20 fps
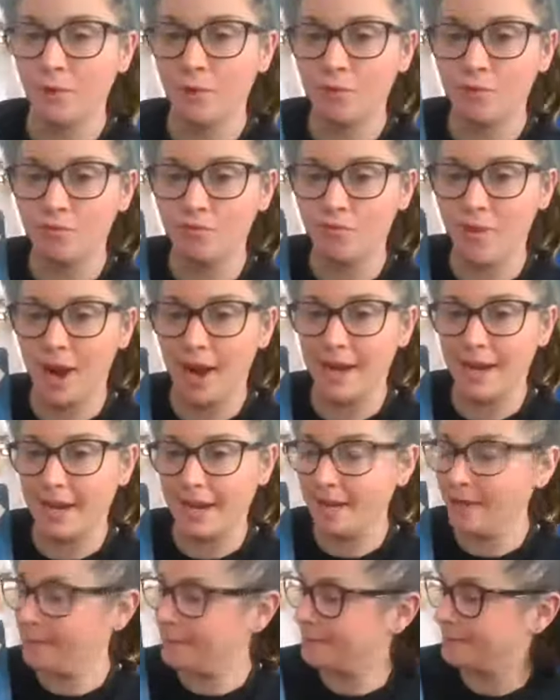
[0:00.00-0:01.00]

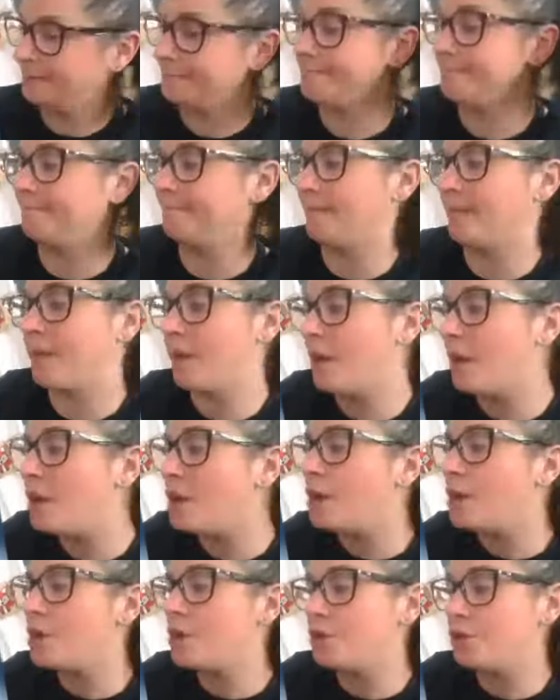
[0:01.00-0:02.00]
Writing.
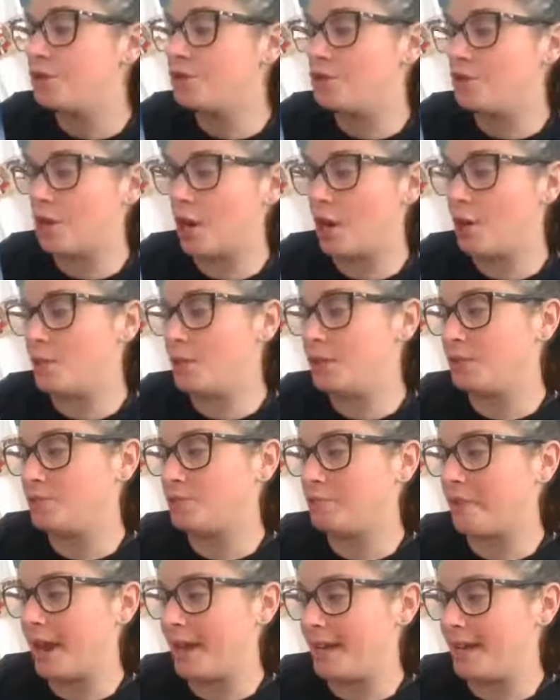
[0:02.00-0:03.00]
Jo was
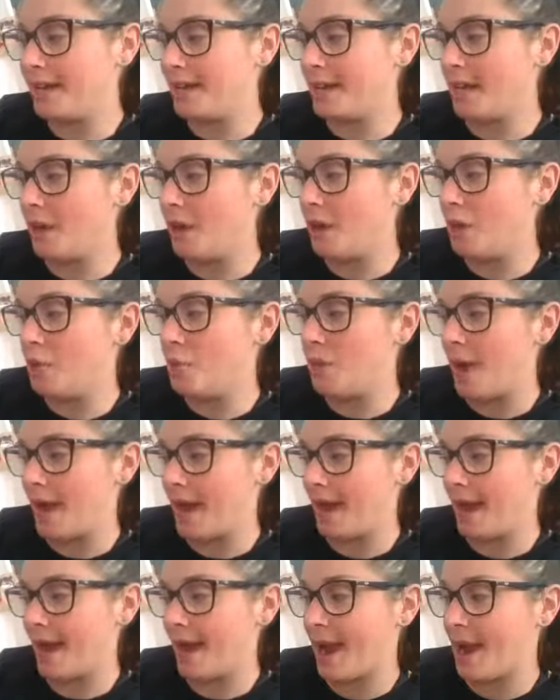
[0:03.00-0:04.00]
writing
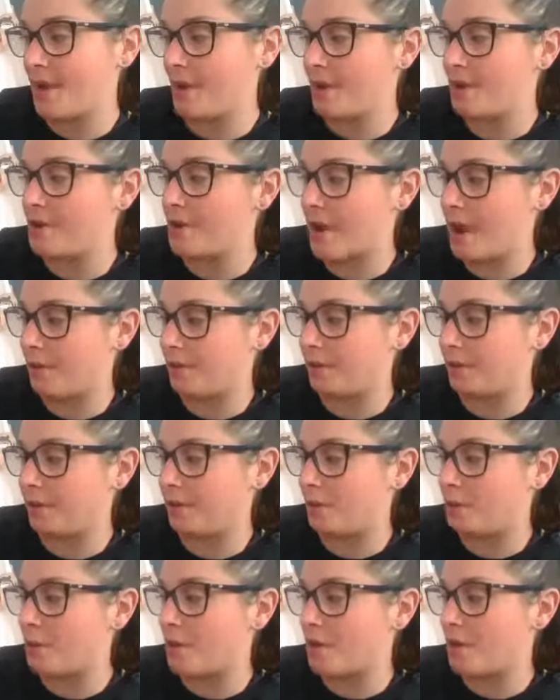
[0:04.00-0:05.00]
away at her
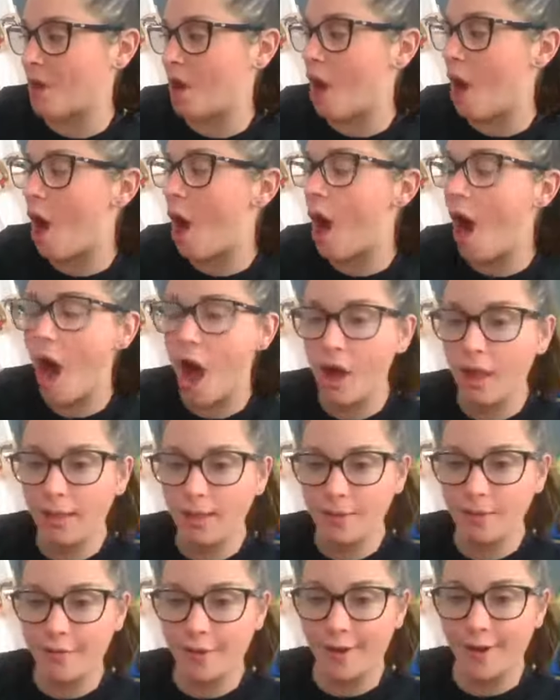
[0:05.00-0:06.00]
novel with all
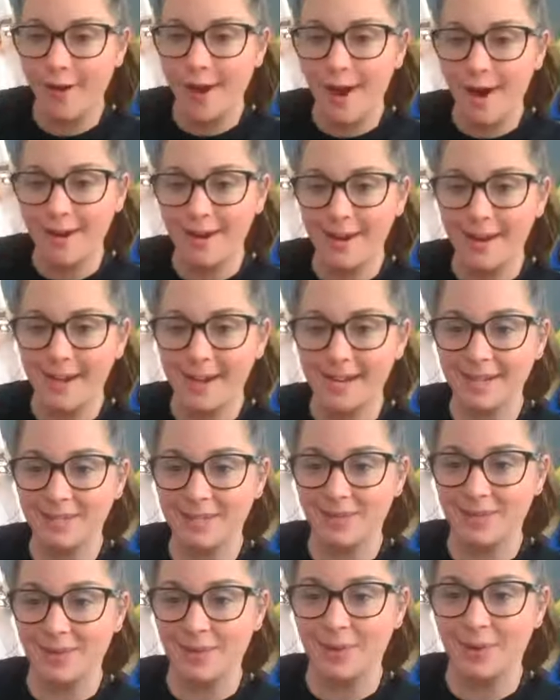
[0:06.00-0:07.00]
of her heart and
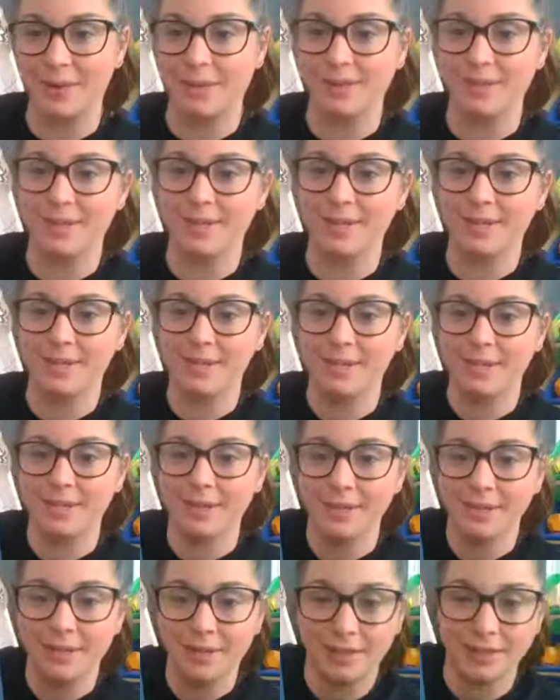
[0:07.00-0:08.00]
soul.
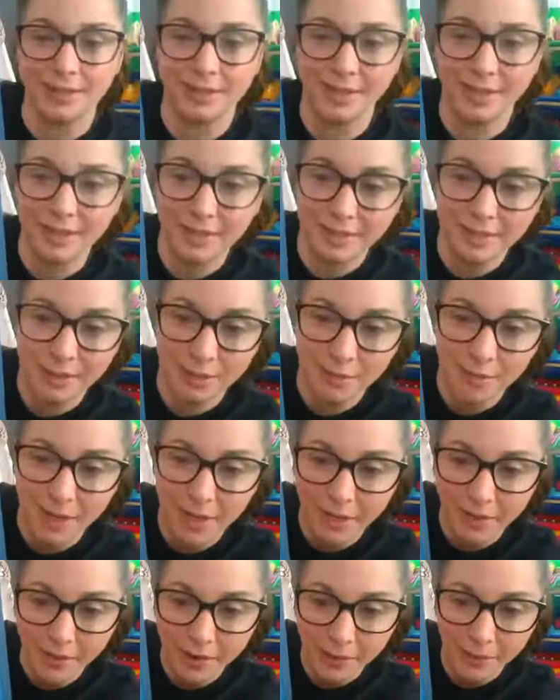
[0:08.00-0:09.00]
Zoom in
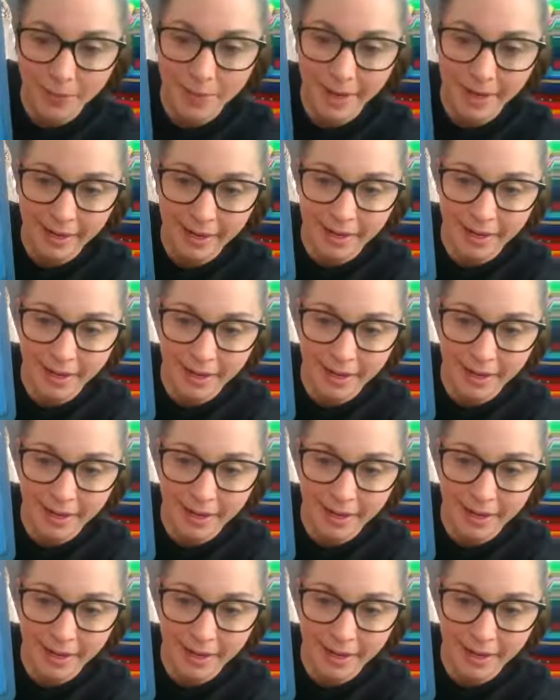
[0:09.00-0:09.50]
a little bit.